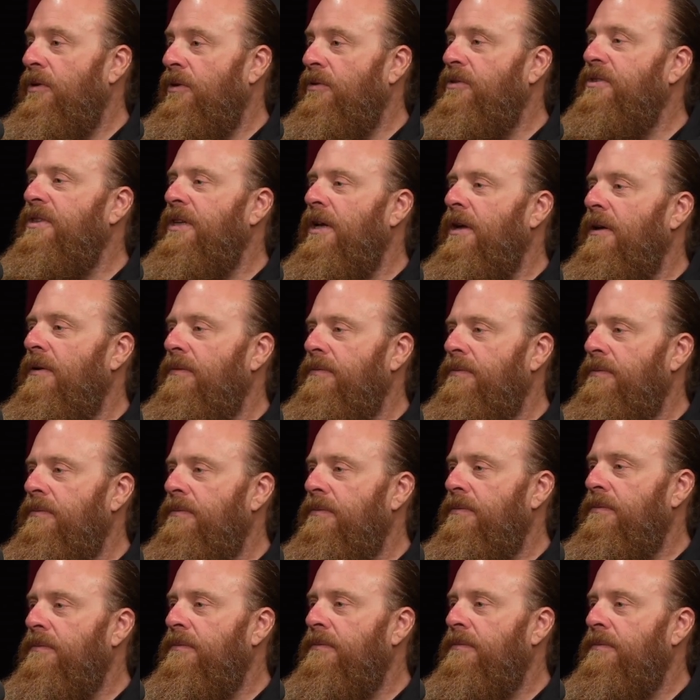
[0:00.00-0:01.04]
yourself.
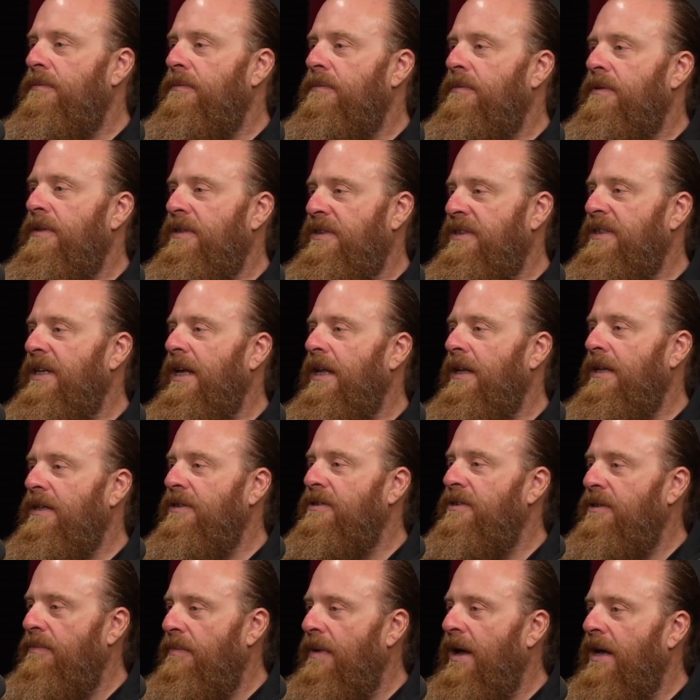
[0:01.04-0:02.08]
The skill
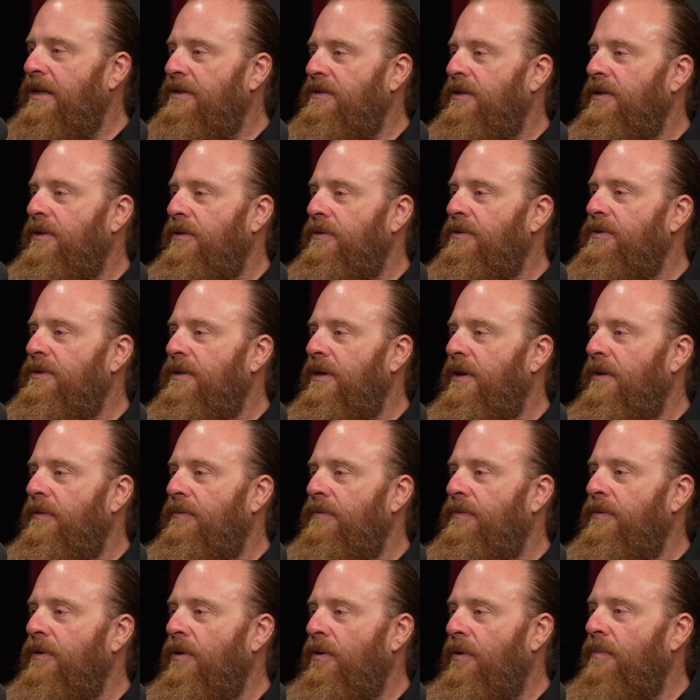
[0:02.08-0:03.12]
is to master
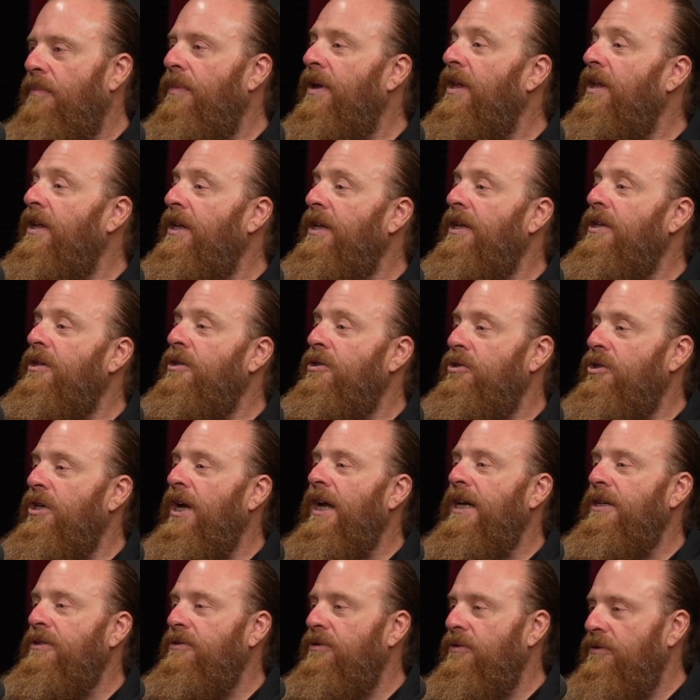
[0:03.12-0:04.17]
yourself, your ability to
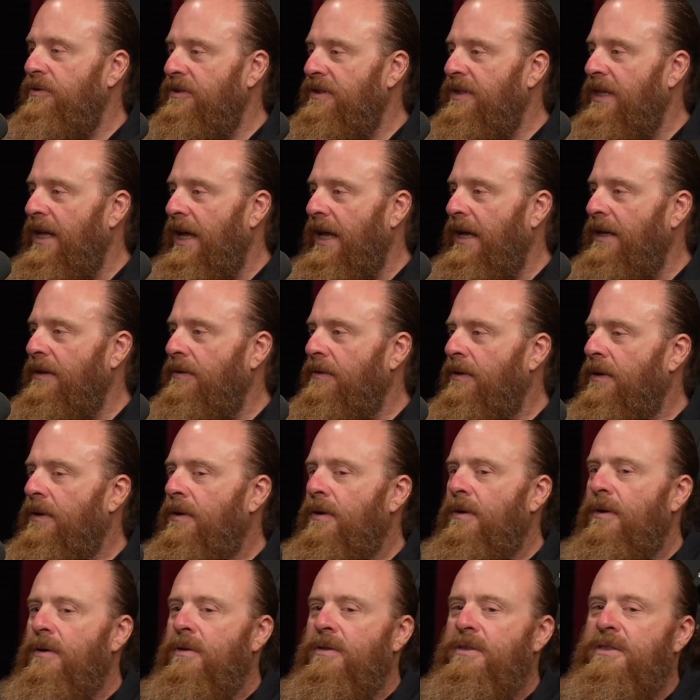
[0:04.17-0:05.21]
change your state.
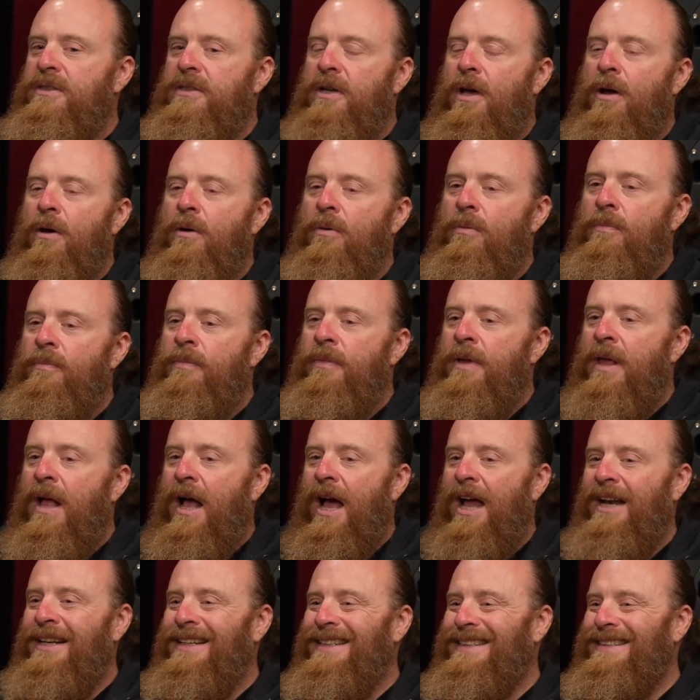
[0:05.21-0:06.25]
So
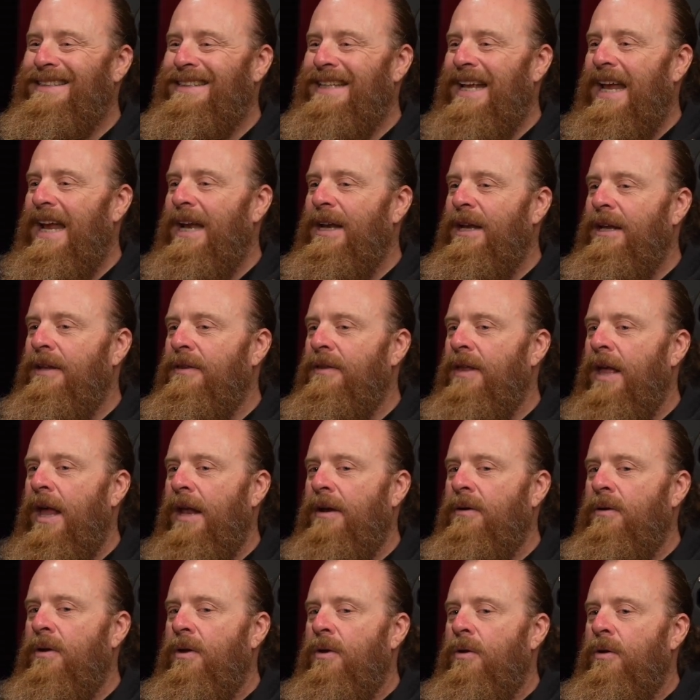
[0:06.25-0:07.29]
understanding
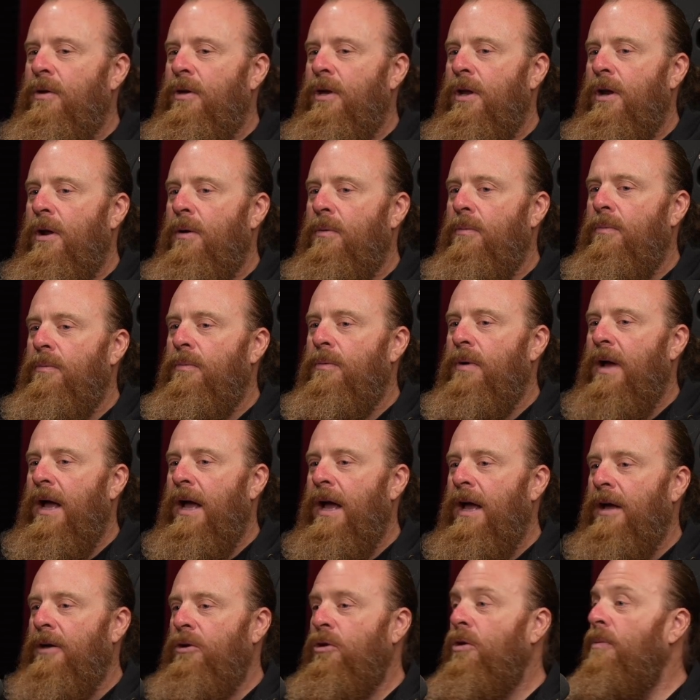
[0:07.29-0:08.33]
that, you know,
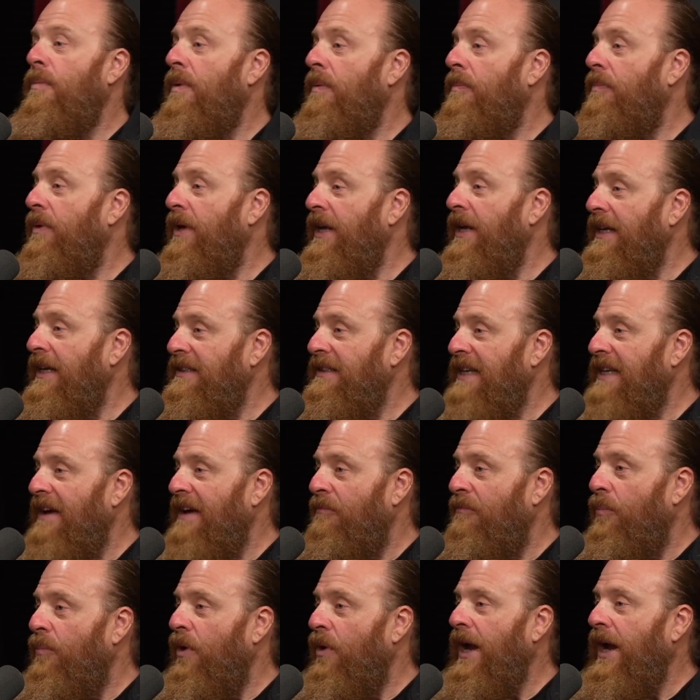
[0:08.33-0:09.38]
human beings
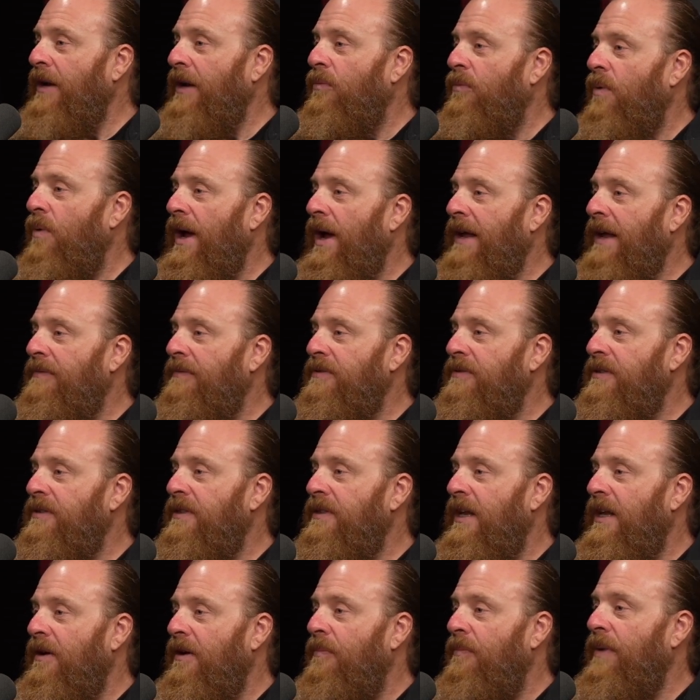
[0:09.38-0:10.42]
have brain
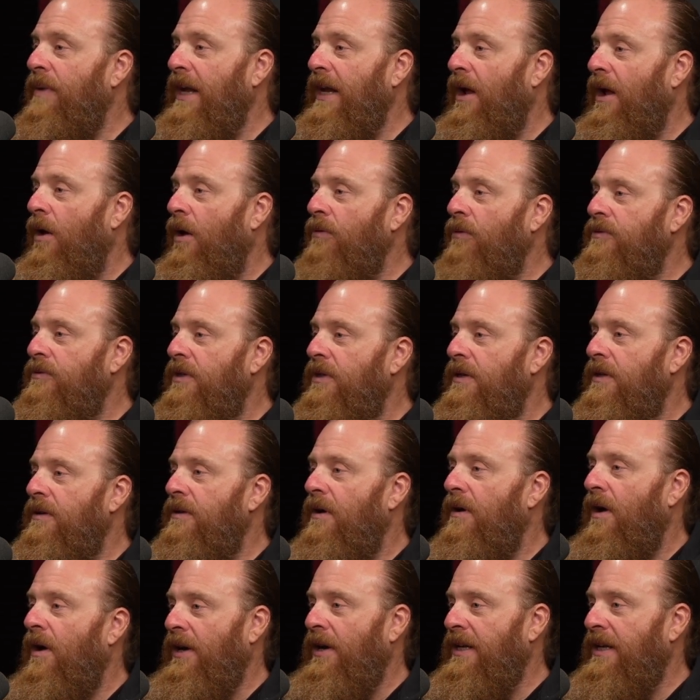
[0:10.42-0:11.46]
waves that are being
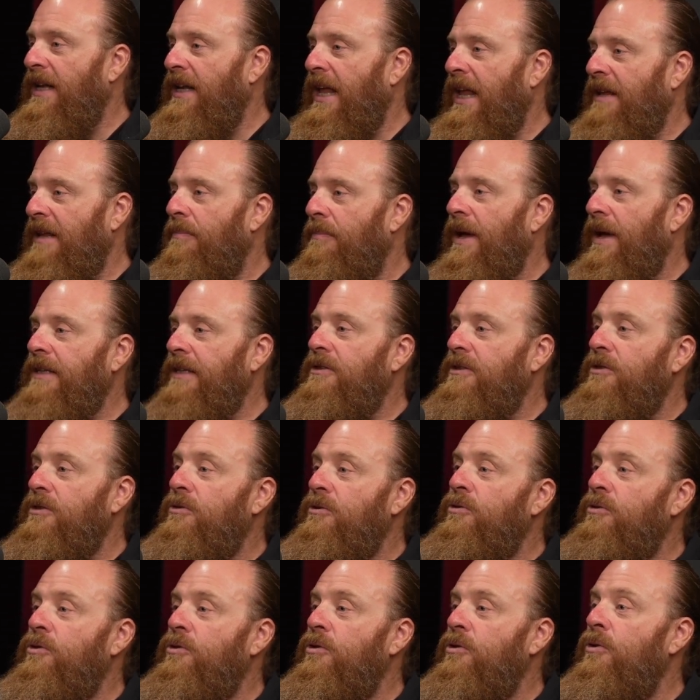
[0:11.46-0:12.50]
altered on a daily
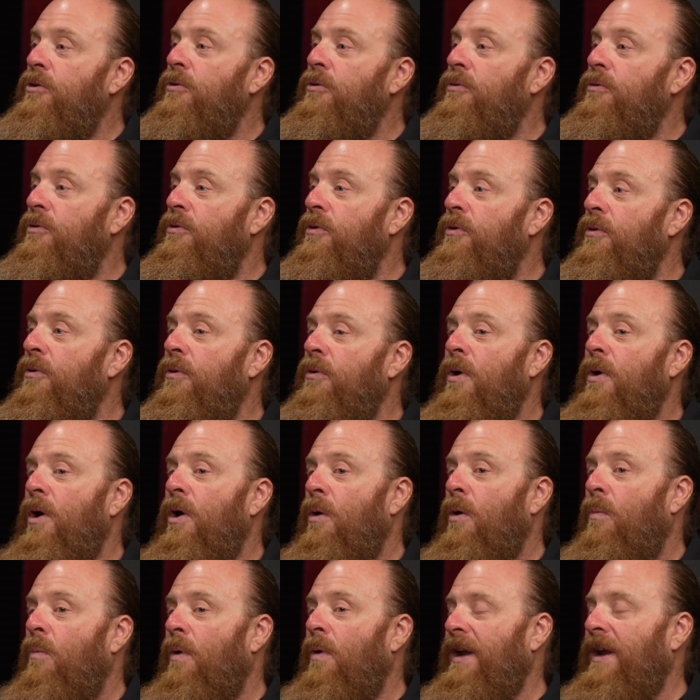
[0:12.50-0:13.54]
basis due to
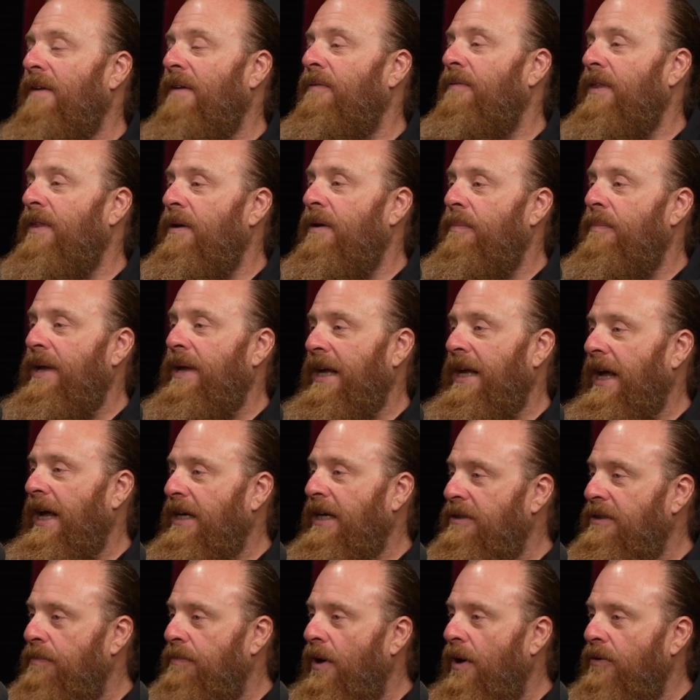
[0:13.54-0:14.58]
whatever they're being
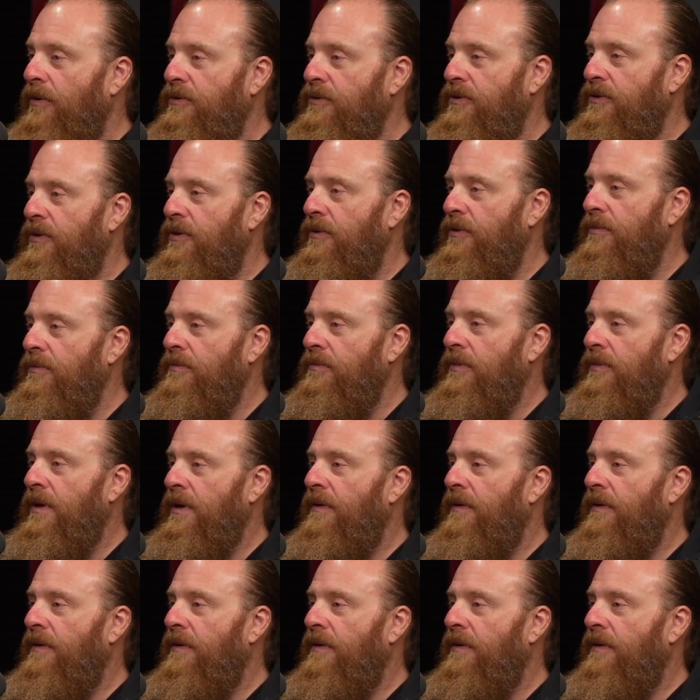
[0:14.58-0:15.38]
exposed to